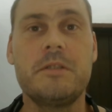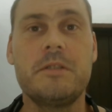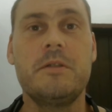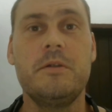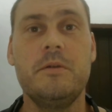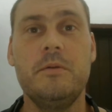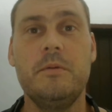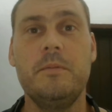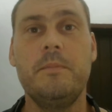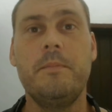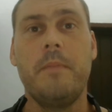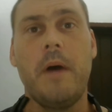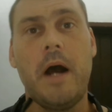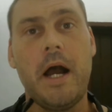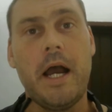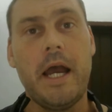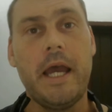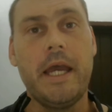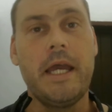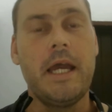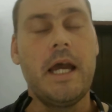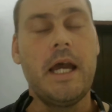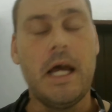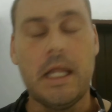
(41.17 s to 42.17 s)
to
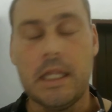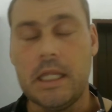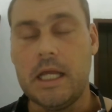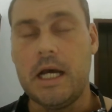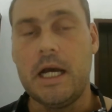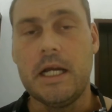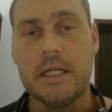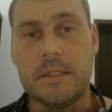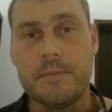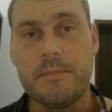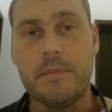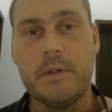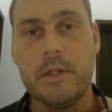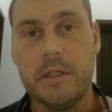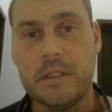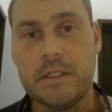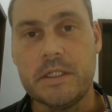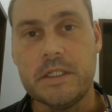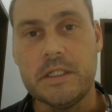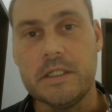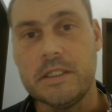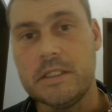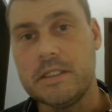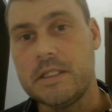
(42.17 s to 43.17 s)
buy a large
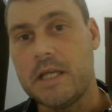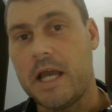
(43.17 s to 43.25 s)
purchase,